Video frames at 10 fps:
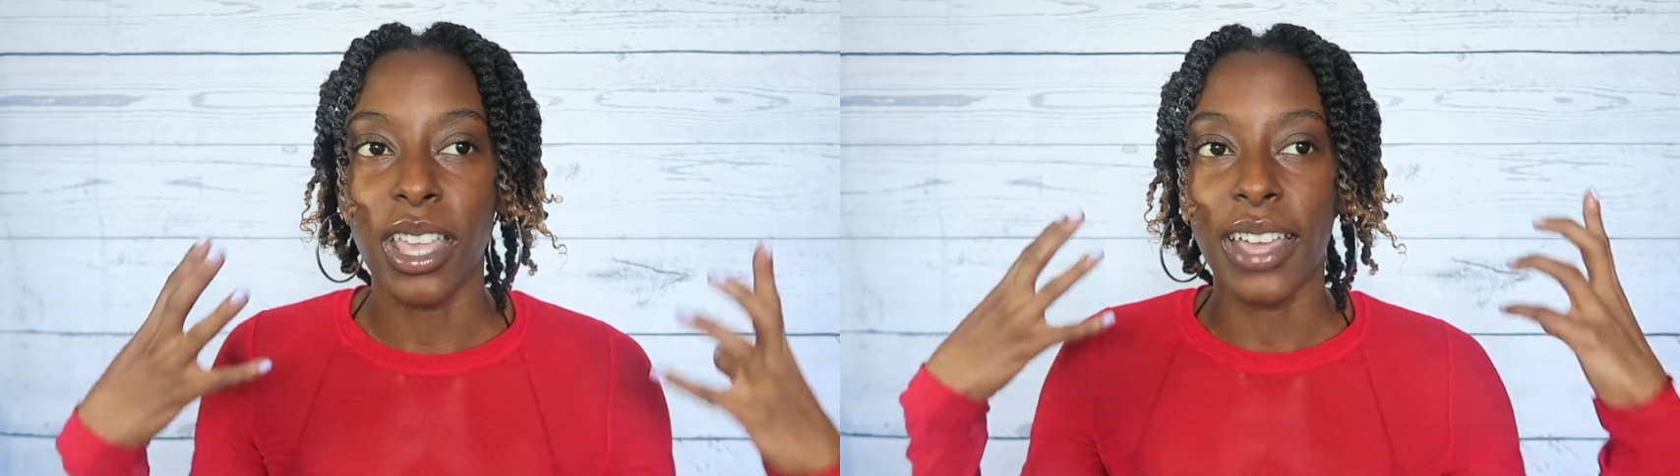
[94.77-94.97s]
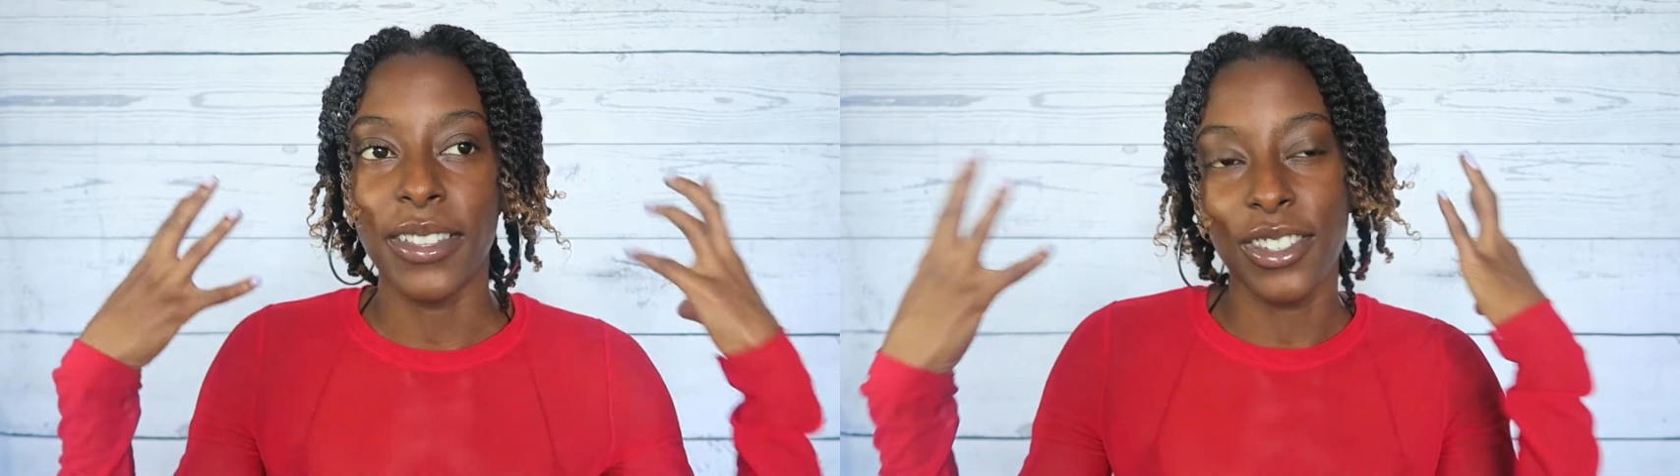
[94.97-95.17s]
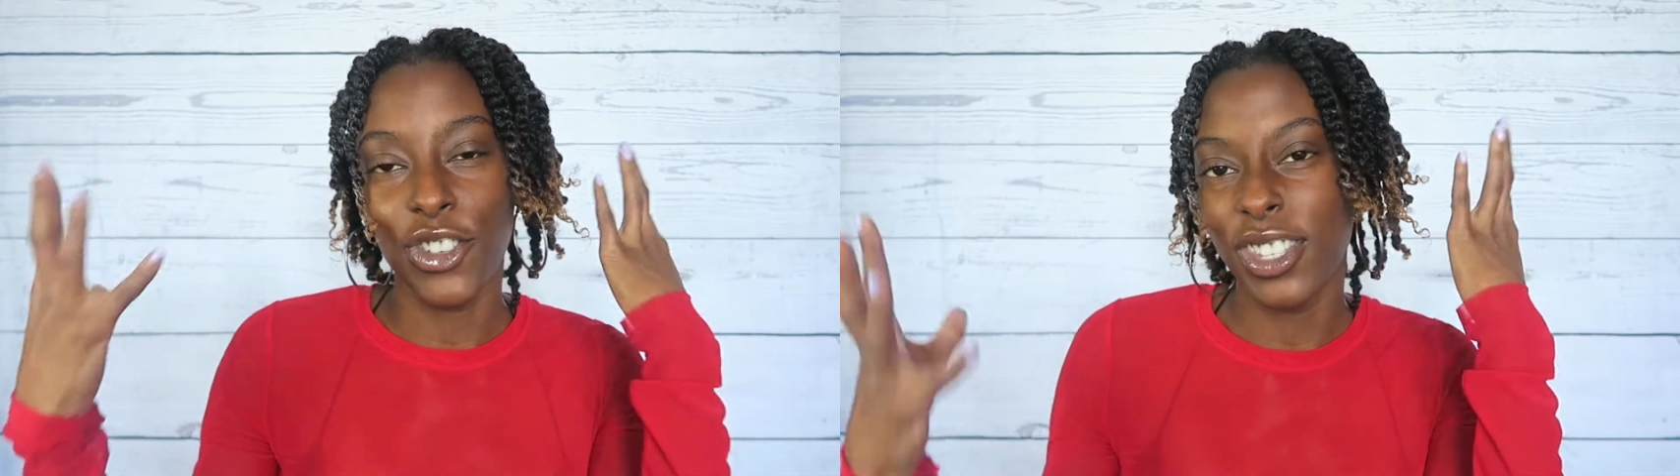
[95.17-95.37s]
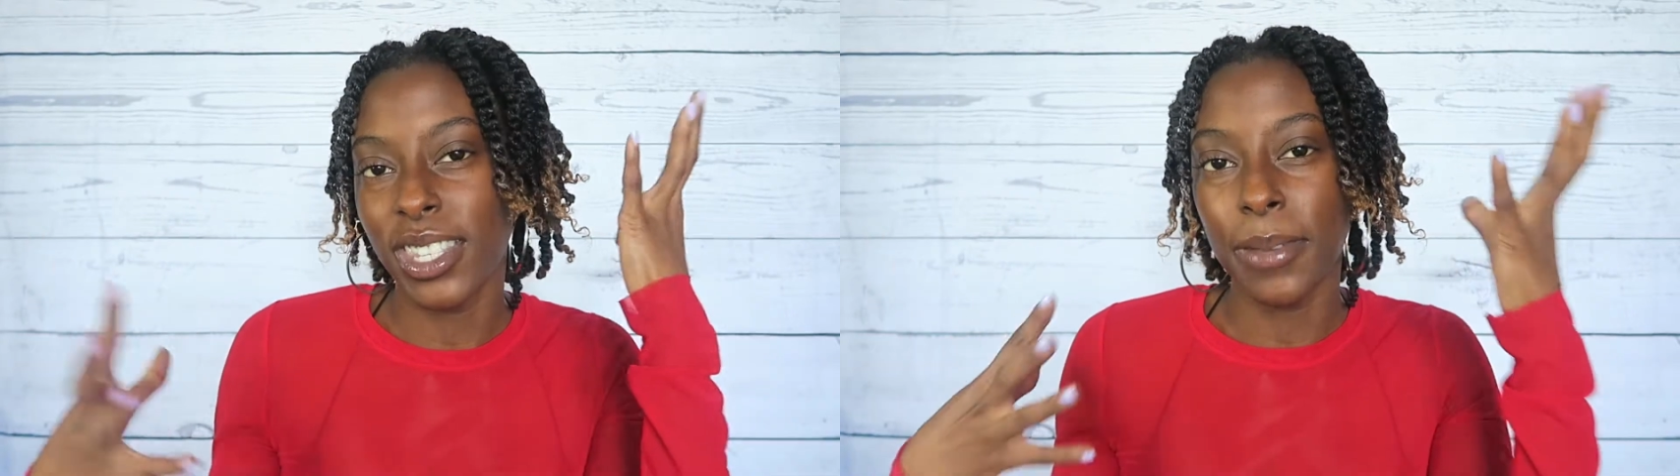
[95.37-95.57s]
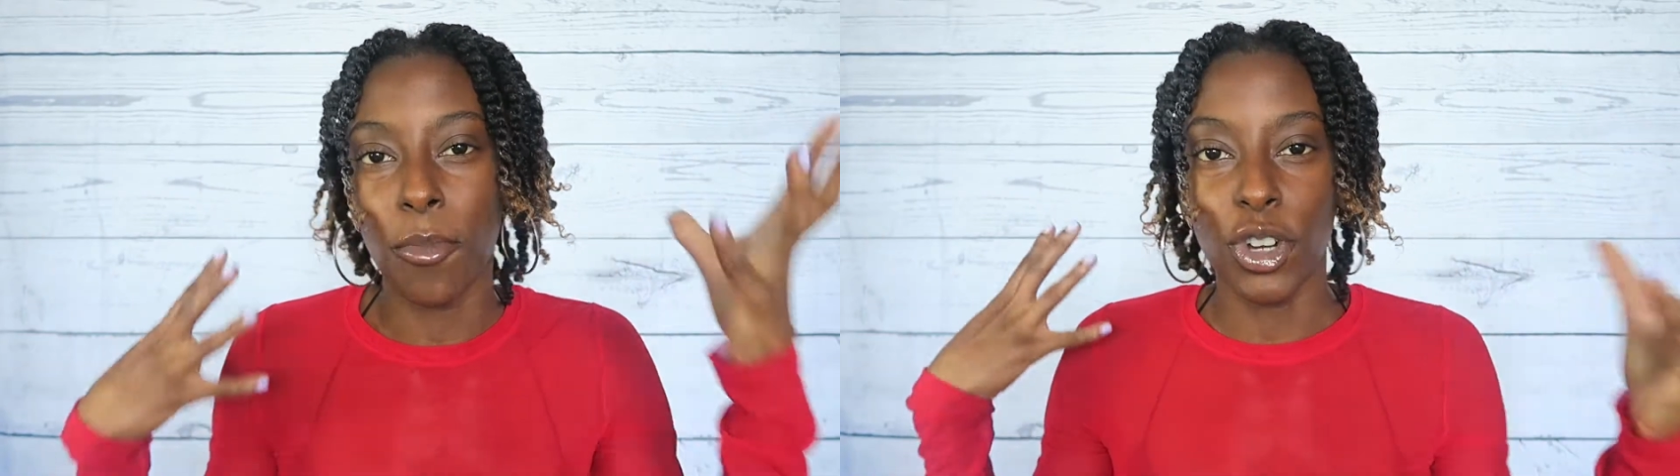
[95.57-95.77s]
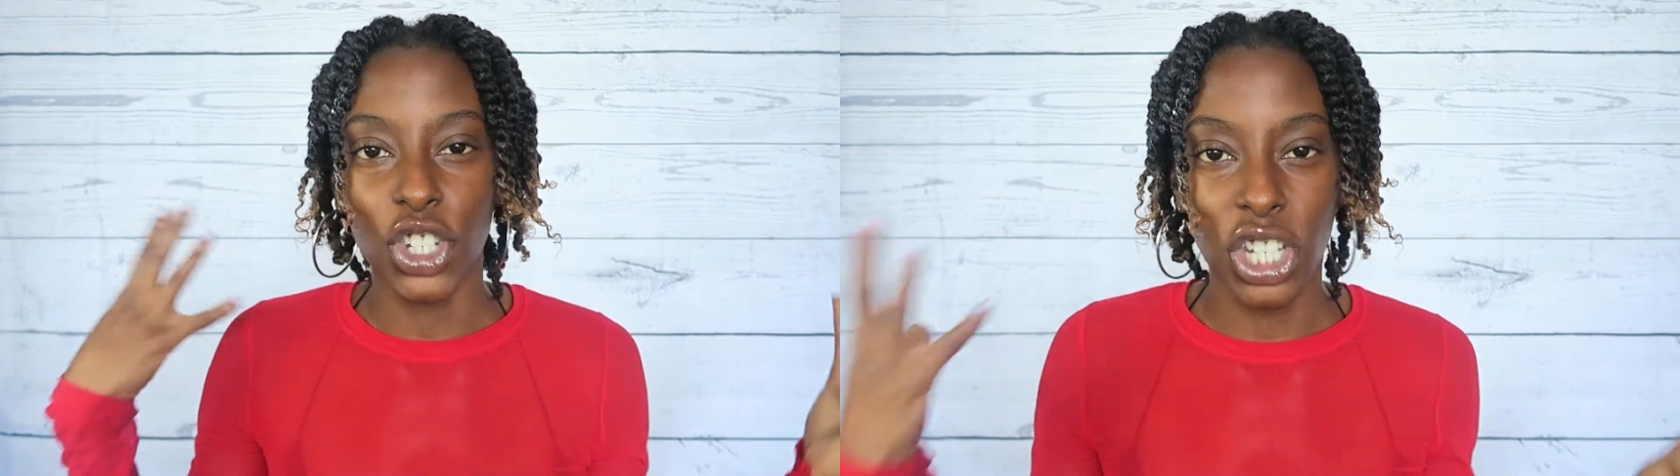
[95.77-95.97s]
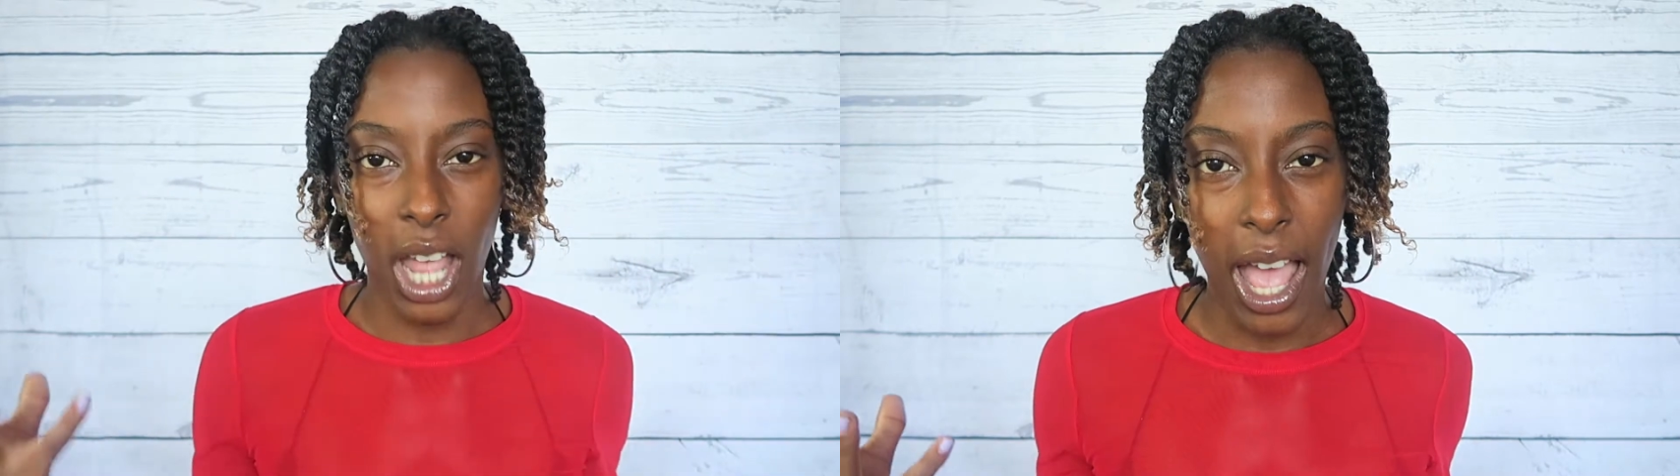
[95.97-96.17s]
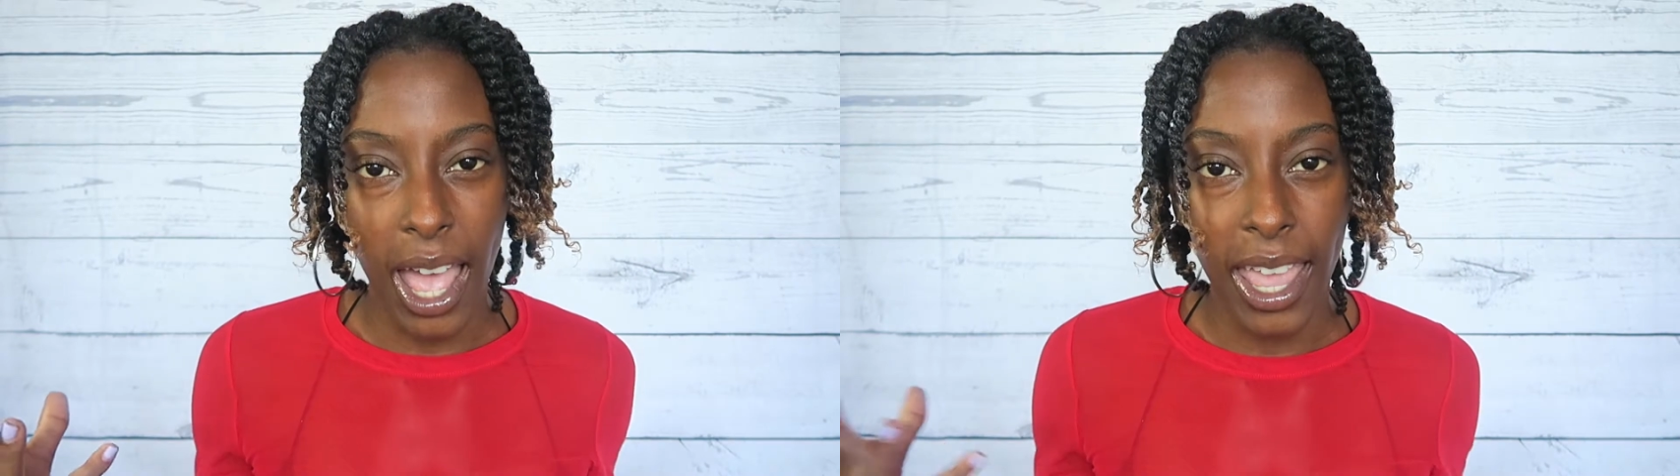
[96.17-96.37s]
I just see more
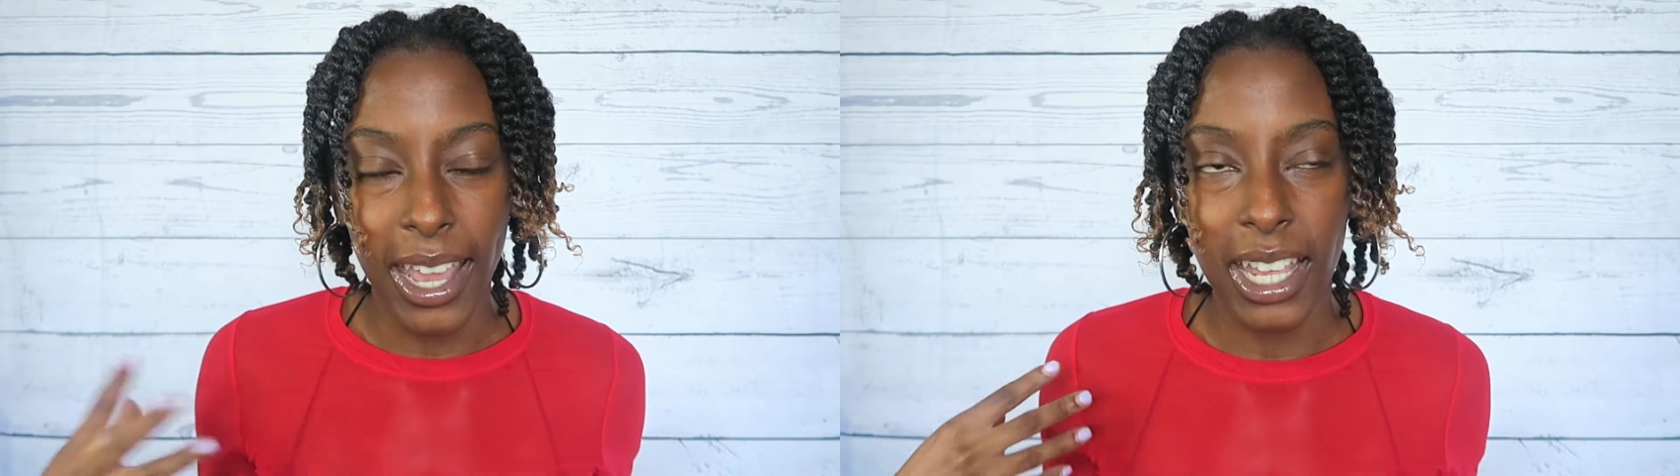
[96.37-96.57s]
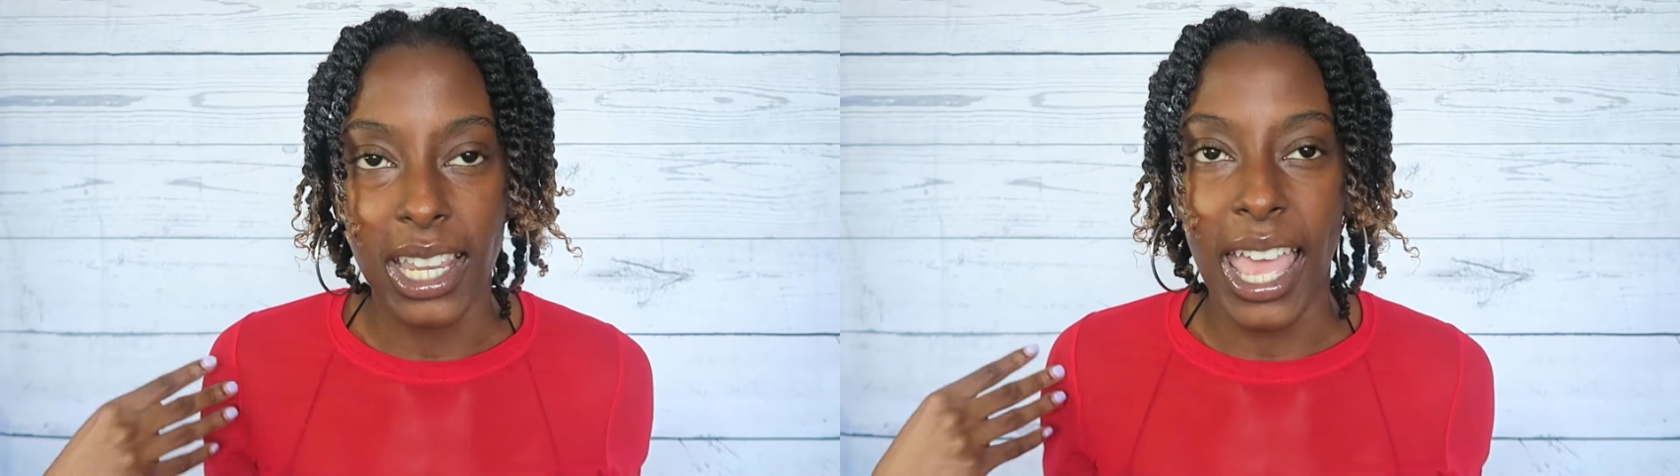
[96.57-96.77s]
shine